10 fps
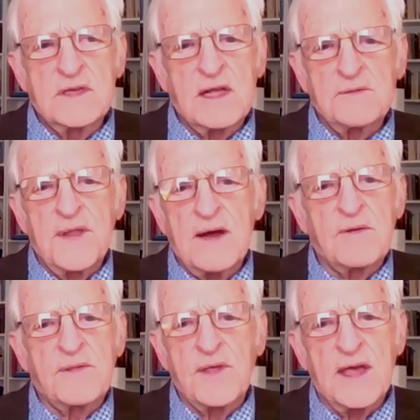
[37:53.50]
dealt
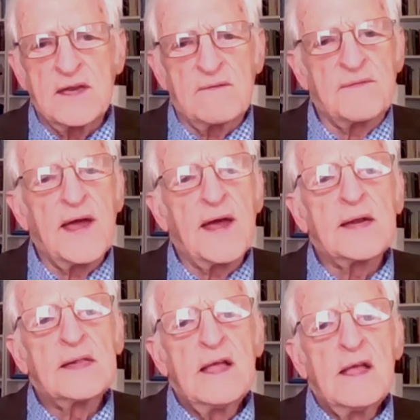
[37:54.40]
not with any of
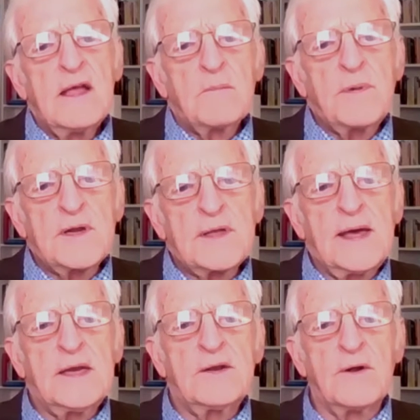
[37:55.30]
that. But
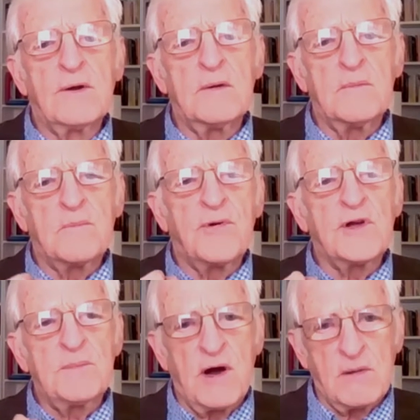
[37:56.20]
again, her
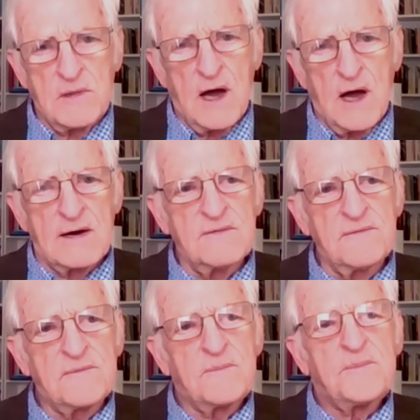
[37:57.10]
point about
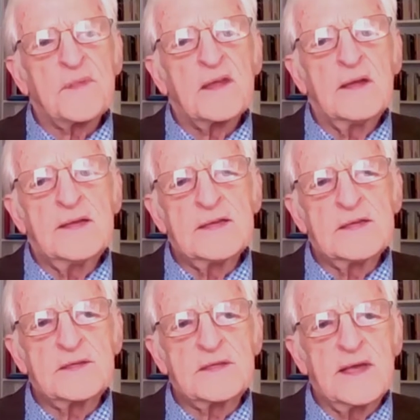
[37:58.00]
love
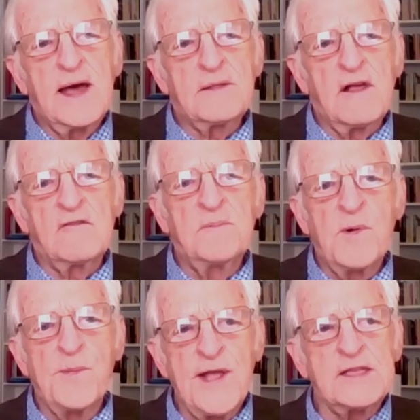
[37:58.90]
is that love
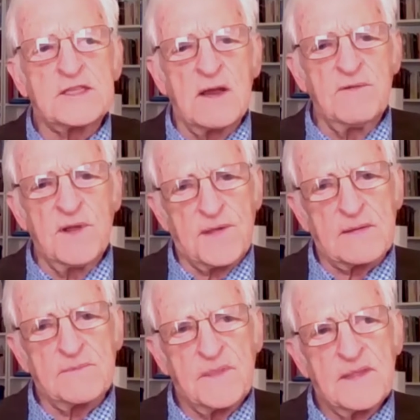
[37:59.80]
permeates
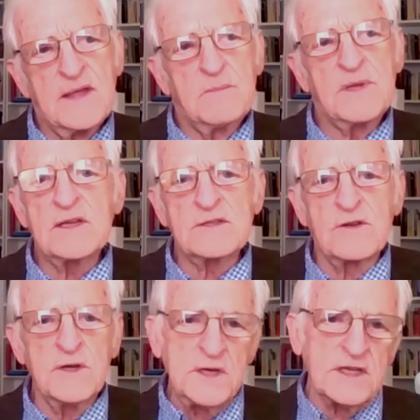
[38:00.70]
everything, because
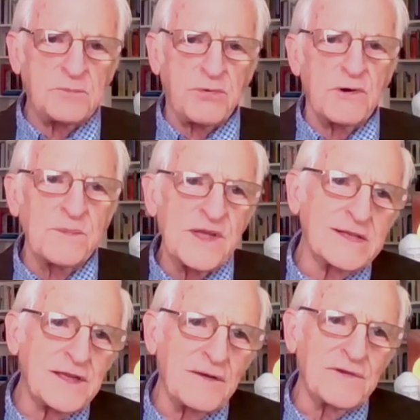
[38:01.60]
goodness
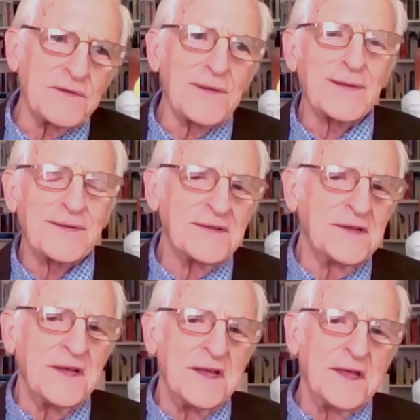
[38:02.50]
permeates everything.
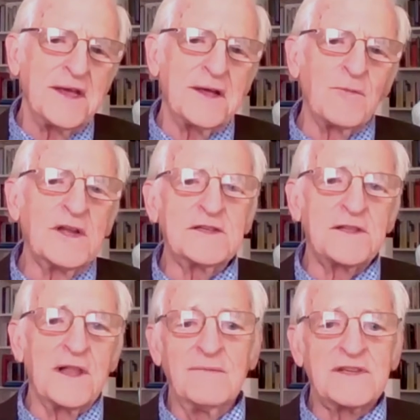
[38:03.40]
And what
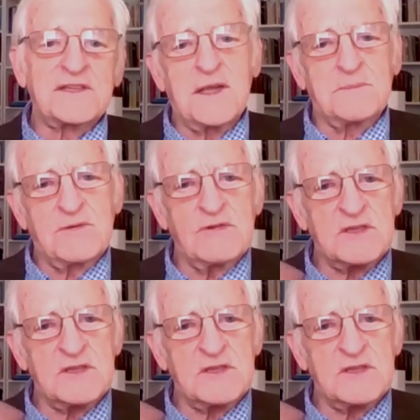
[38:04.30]
is love except a